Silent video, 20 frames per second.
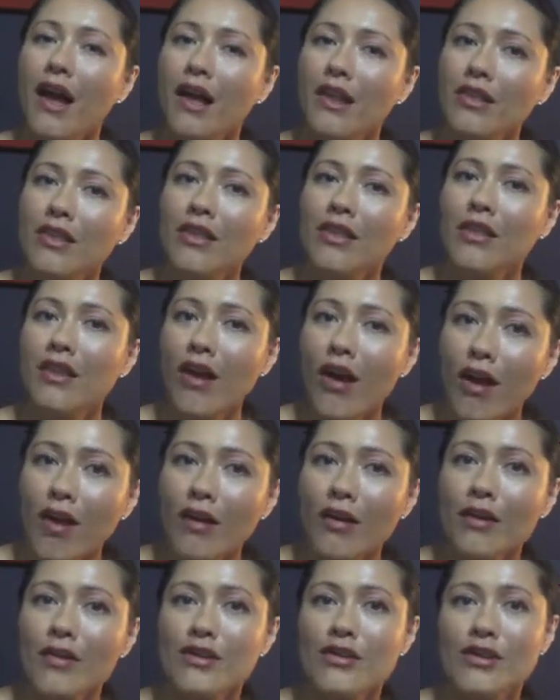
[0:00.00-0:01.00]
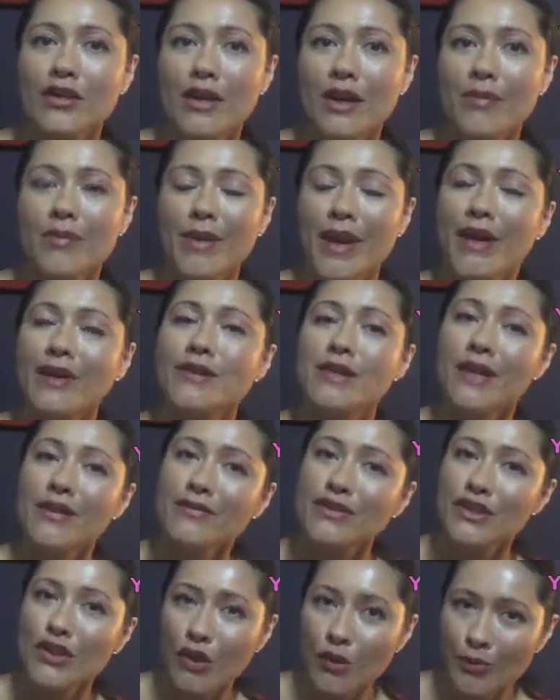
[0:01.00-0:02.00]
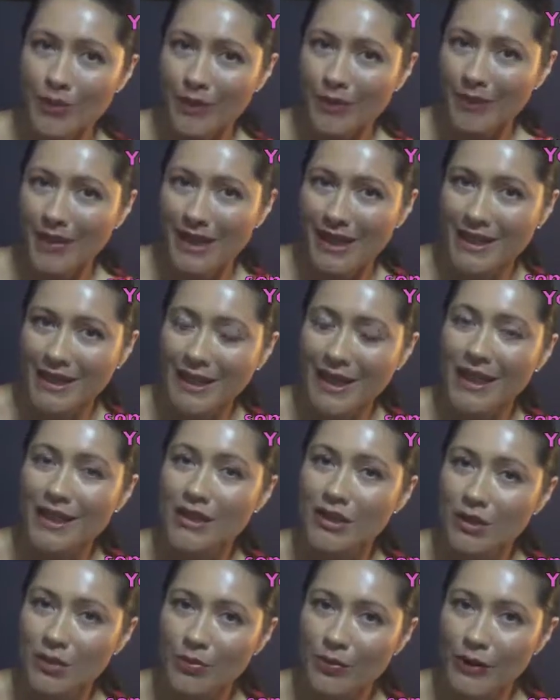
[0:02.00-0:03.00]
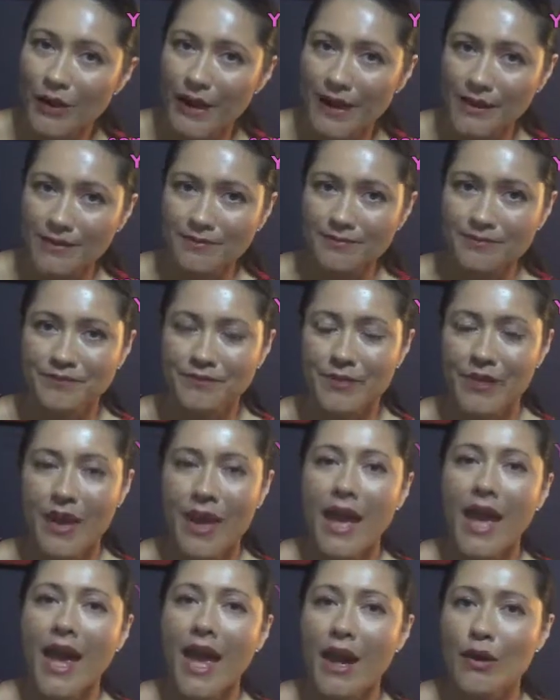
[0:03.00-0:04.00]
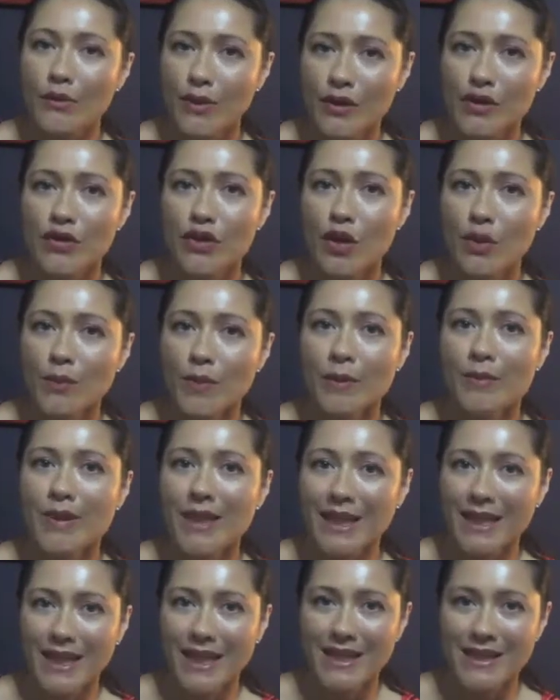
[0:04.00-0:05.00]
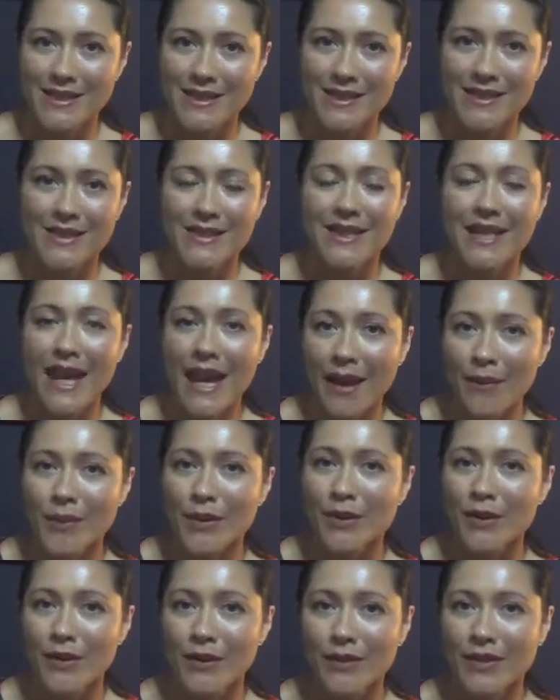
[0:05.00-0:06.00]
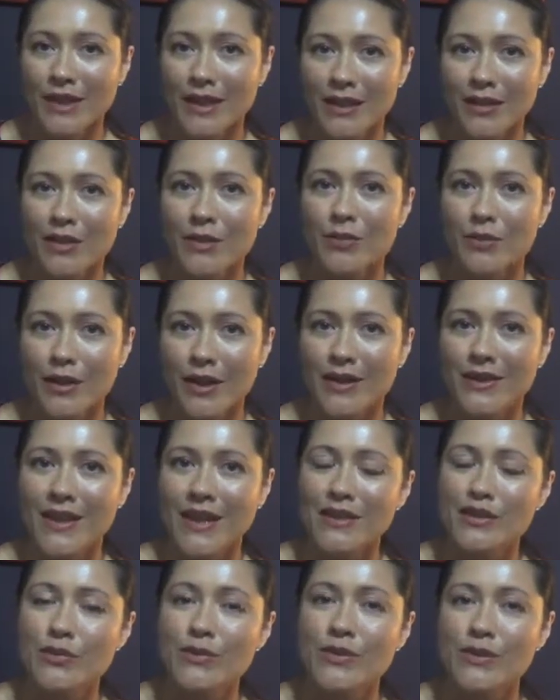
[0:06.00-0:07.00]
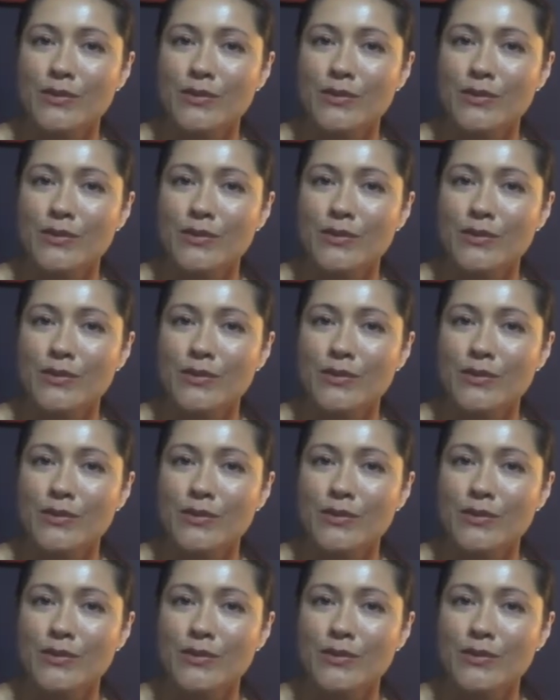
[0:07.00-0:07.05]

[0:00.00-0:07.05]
a large amount of dopamine in your brain. And what dopamine is, it's a chemical in our brain that's